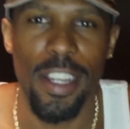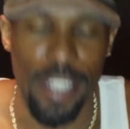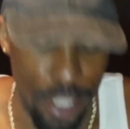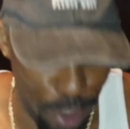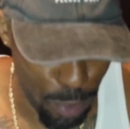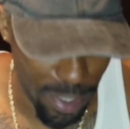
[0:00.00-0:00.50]

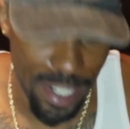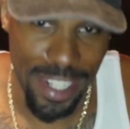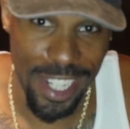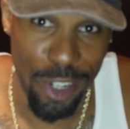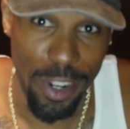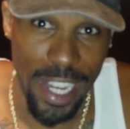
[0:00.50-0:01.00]
Do you want to
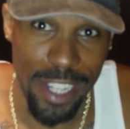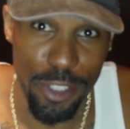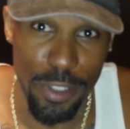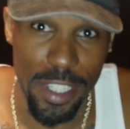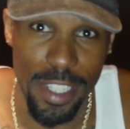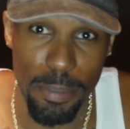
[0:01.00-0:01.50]
know how
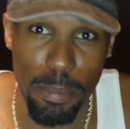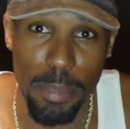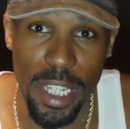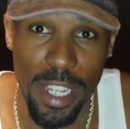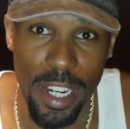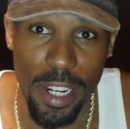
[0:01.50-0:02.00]
you can
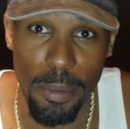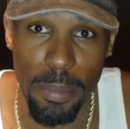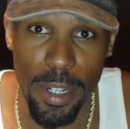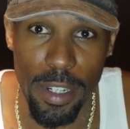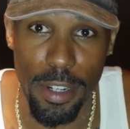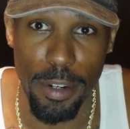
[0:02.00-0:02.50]
become
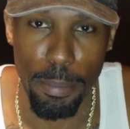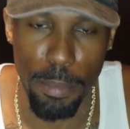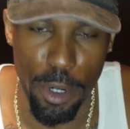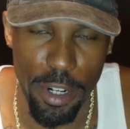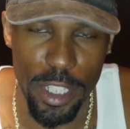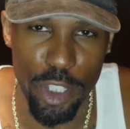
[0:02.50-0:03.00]

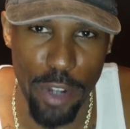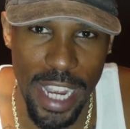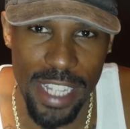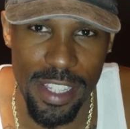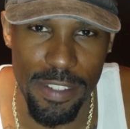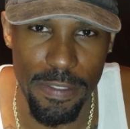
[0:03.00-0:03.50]
more
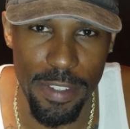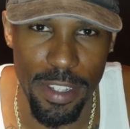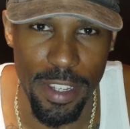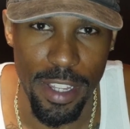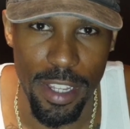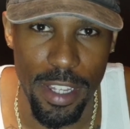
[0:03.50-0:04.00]
attractive
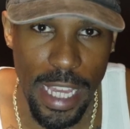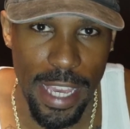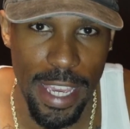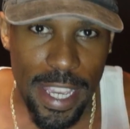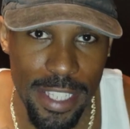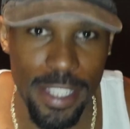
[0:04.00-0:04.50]

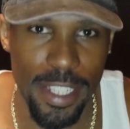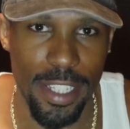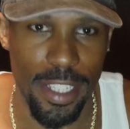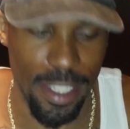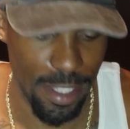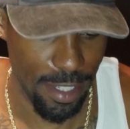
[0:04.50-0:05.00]

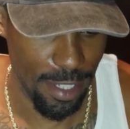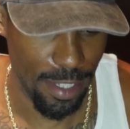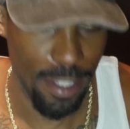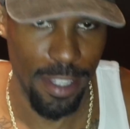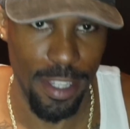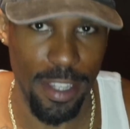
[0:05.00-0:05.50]
instantly?
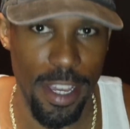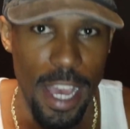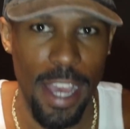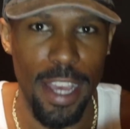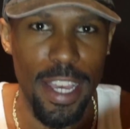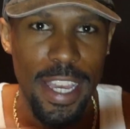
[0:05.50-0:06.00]

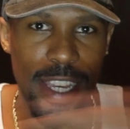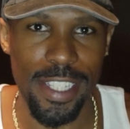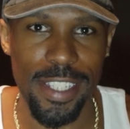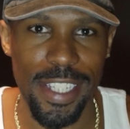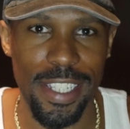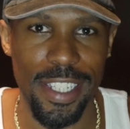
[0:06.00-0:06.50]

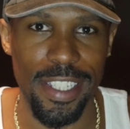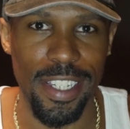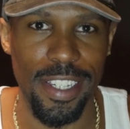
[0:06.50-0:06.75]
Instantly.